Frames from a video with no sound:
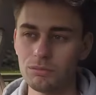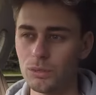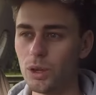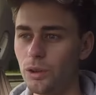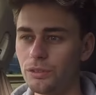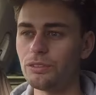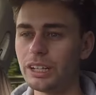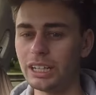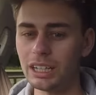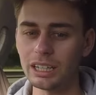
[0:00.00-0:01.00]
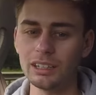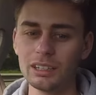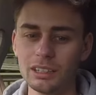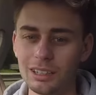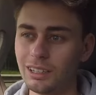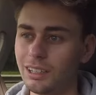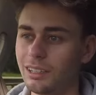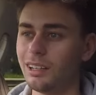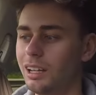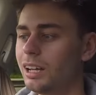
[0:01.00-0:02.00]
None, really.
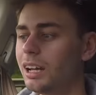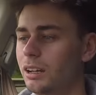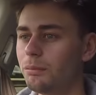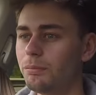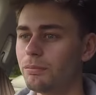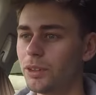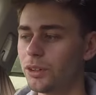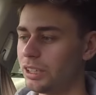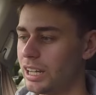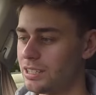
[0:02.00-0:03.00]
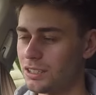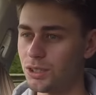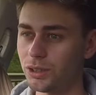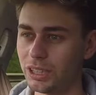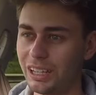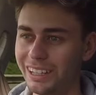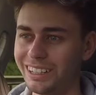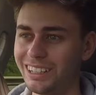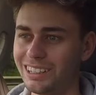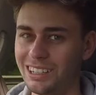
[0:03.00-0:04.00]
Not unless you're talking like
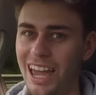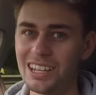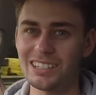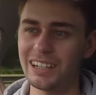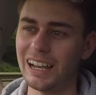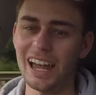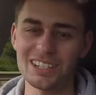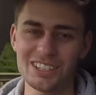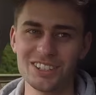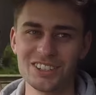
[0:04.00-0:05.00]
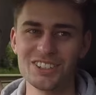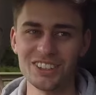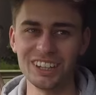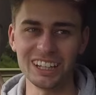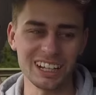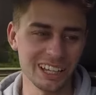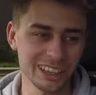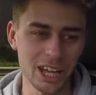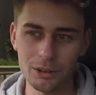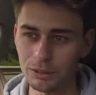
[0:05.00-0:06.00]
an S-Class or something
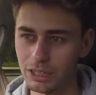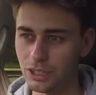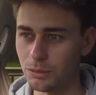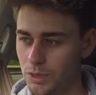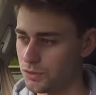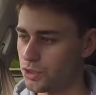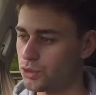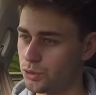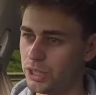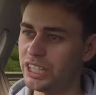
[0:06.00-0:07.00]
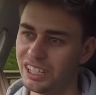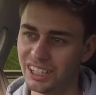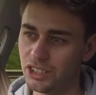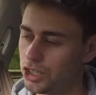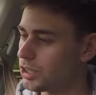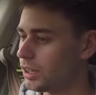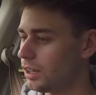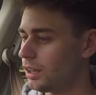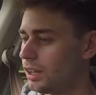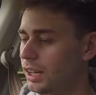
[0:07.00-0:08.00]
like that in terms of screenage
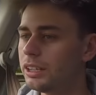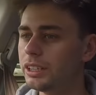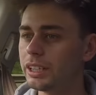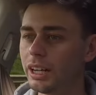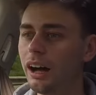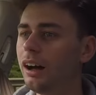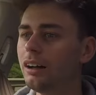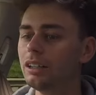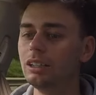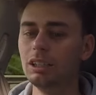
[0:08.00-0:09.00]
in your car.